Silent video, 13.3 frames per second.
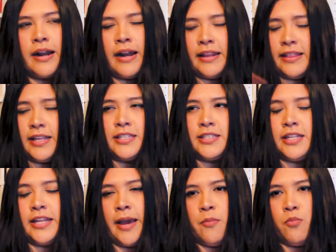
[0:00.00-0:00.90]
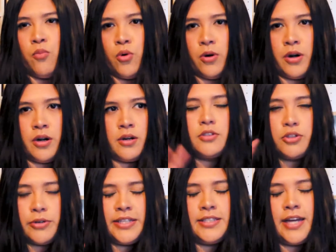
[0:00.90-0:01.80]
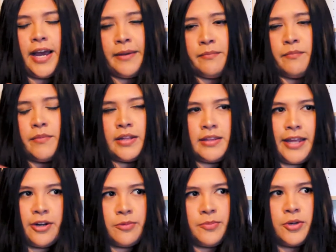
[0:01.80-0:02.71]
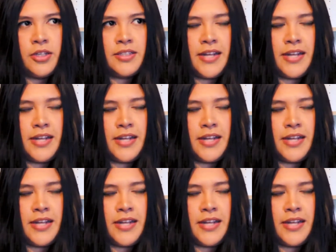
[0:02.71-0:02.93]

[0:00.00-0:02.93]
and I think he's gonna get more screen time in later books.